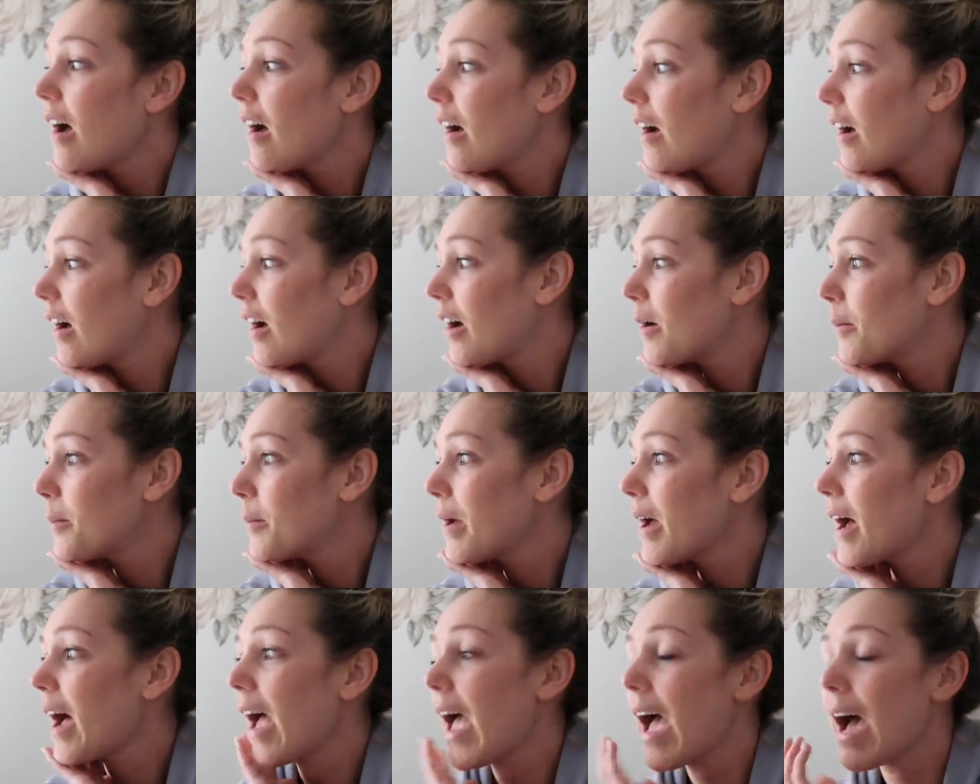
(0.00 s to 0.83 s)
Um,
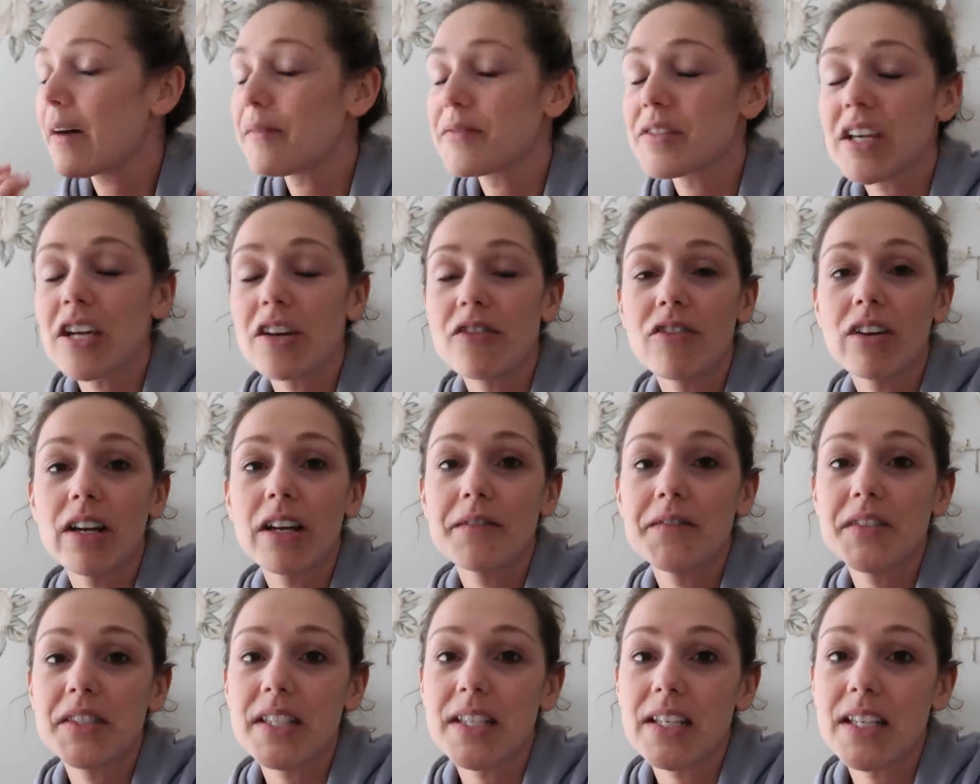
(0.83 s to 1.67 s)
I have to get rid
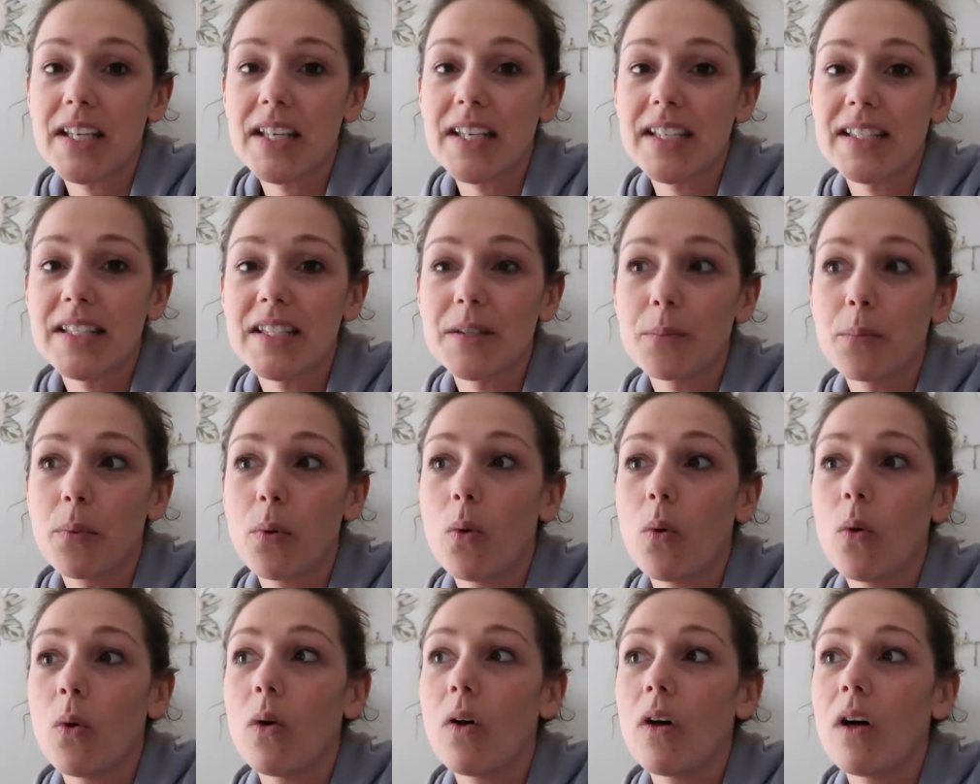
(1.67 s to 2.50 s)
of Sydney's
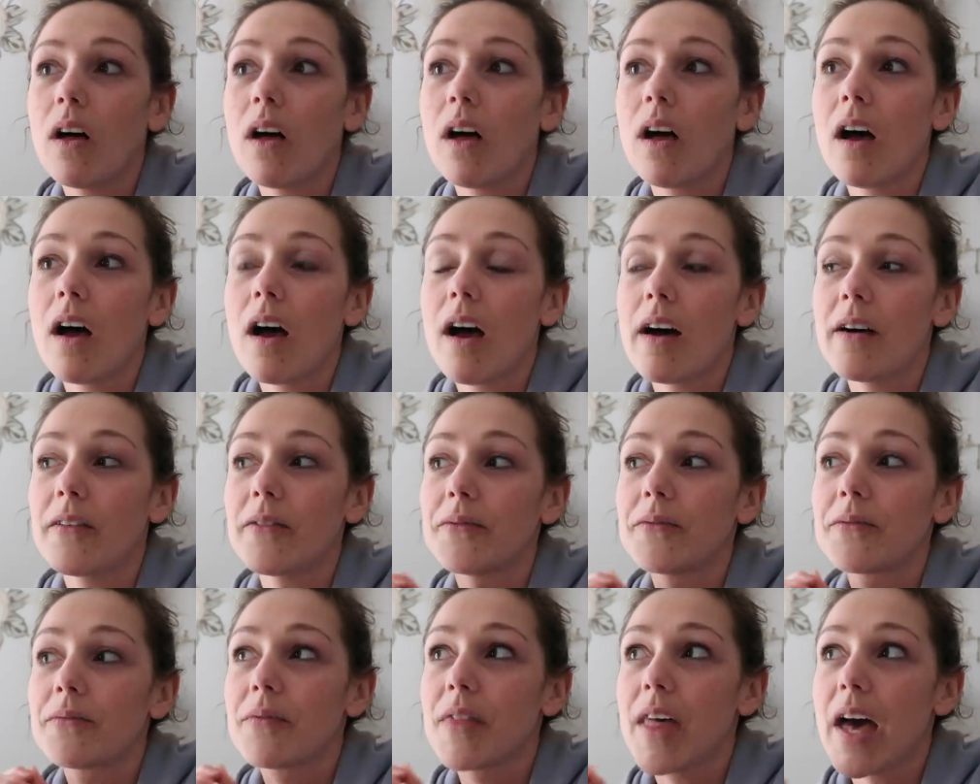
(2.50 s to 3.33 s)
pool
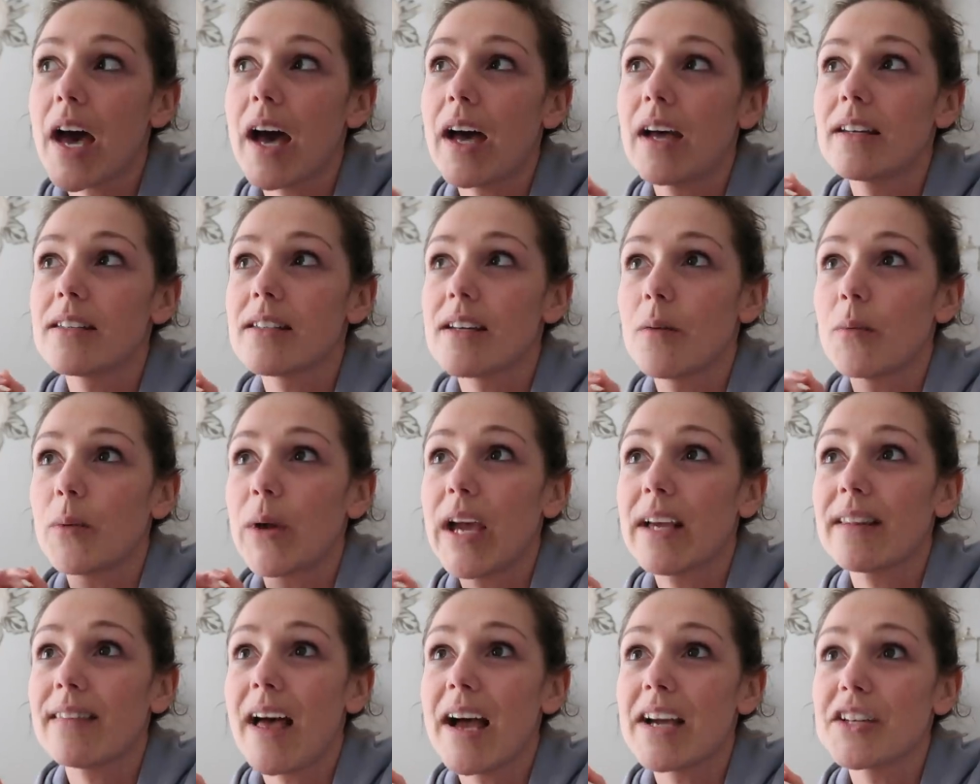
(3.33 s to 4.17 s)
that we
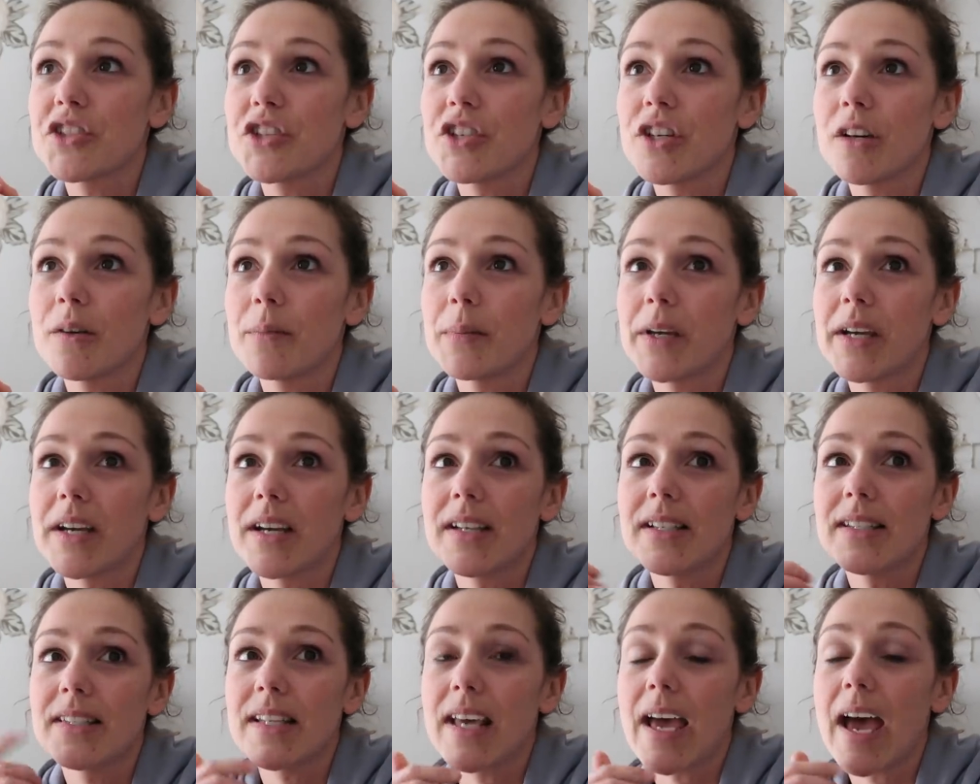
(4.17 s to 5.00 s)
had last year
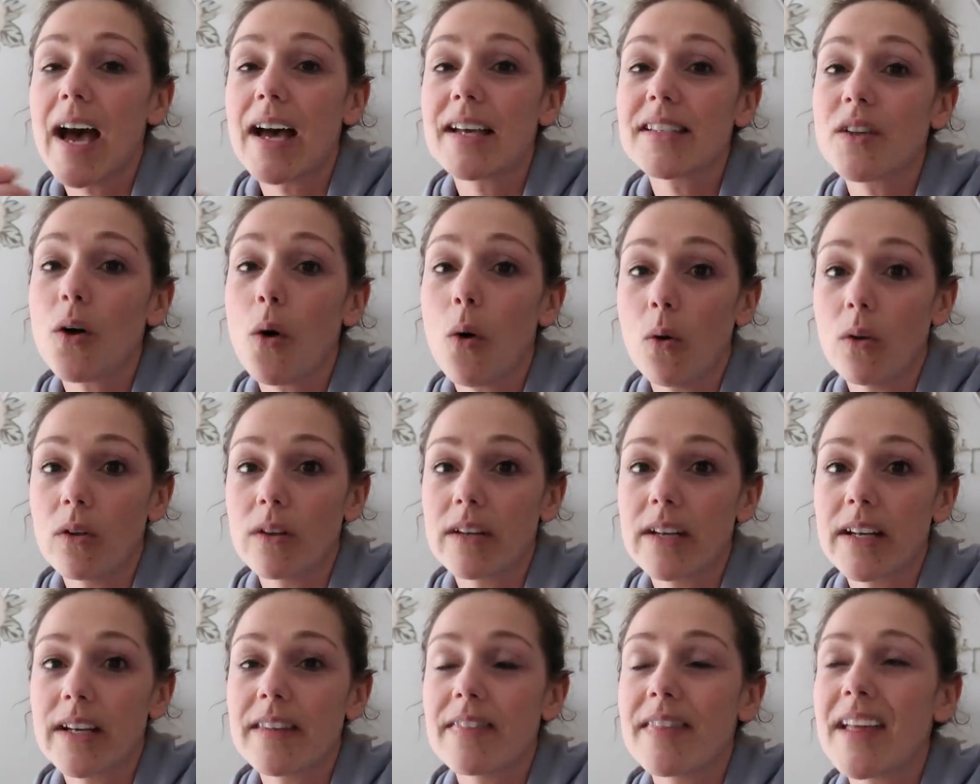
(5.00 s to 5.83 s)
because it has a hole
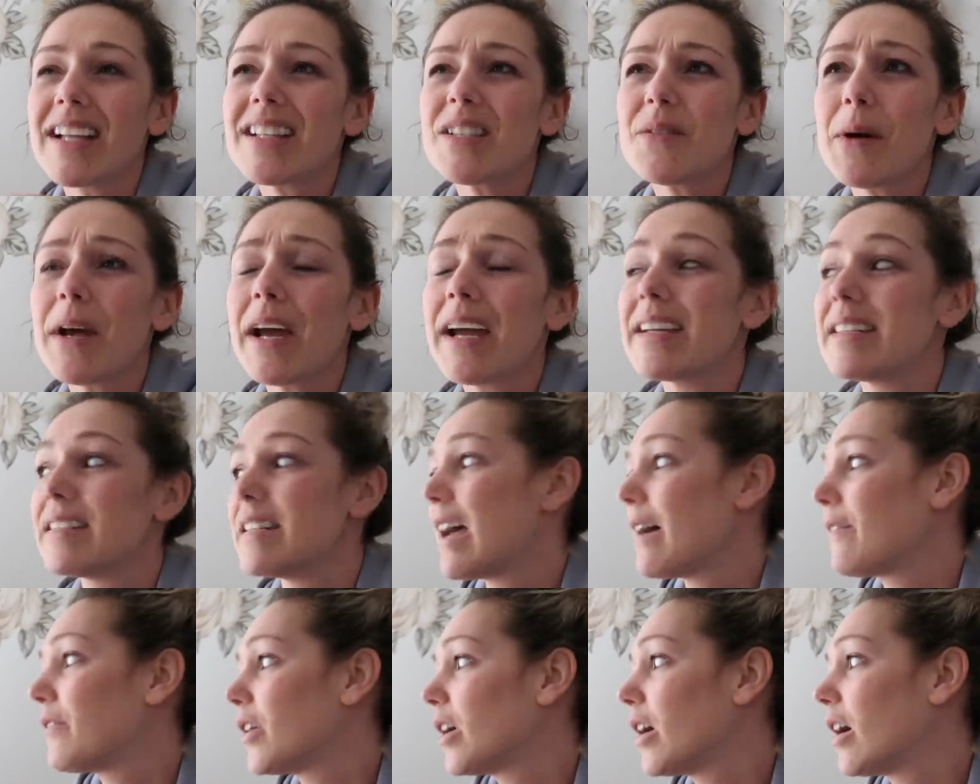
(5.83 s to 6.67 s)
in it. That's why I
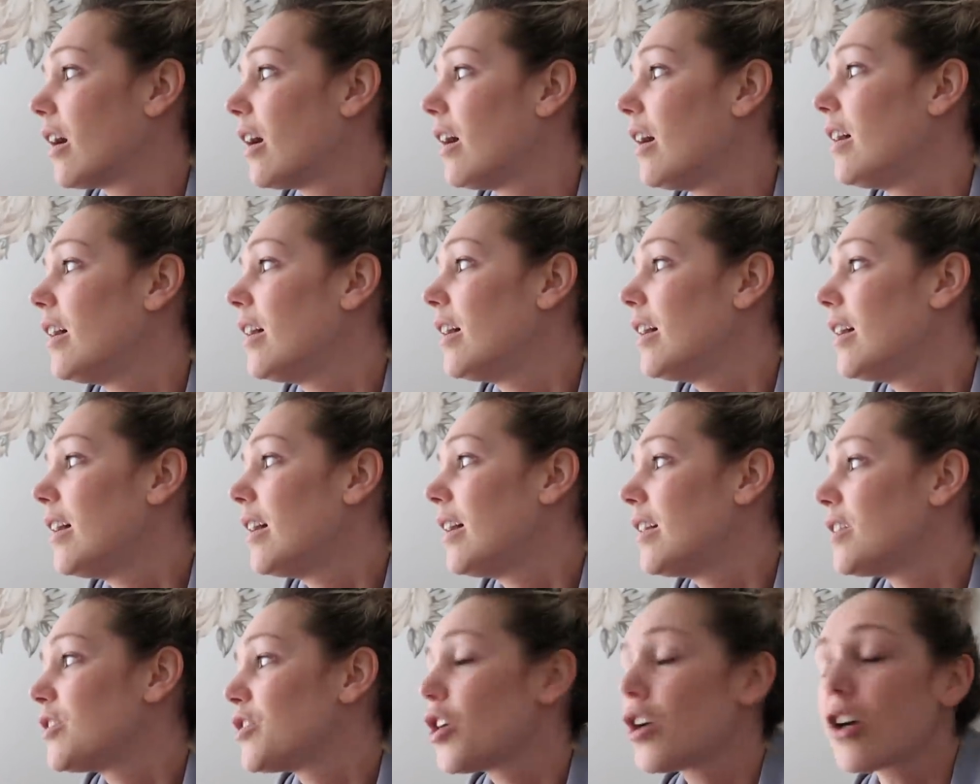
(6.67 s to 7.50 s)
never
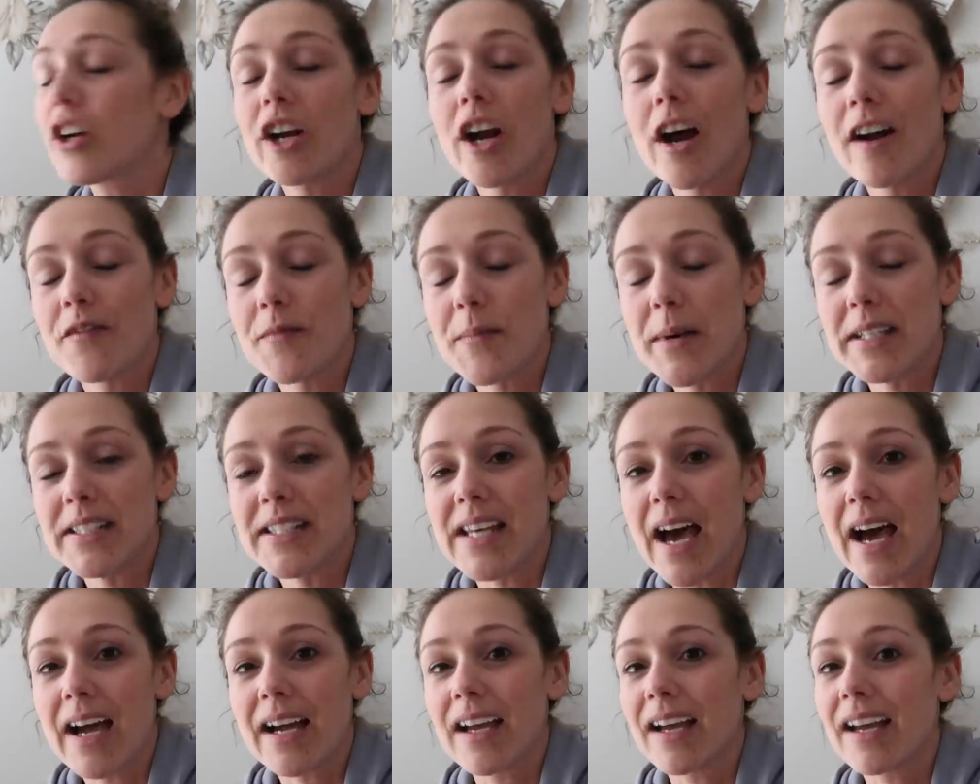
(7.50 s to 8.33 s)
took it off my
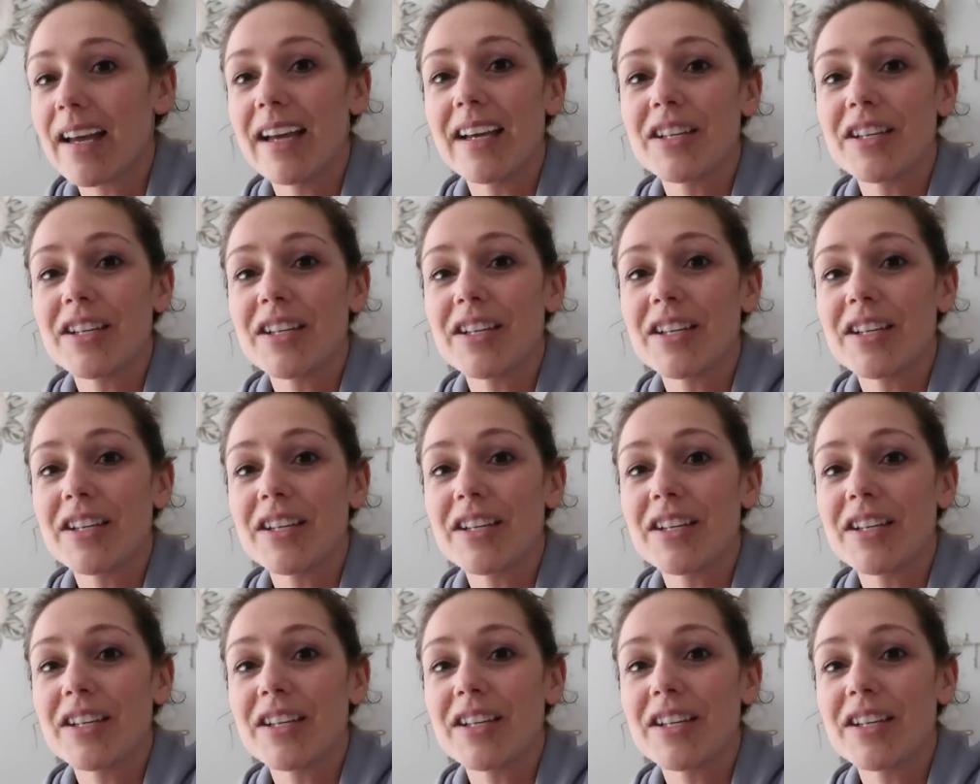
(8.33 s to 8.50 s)
deck.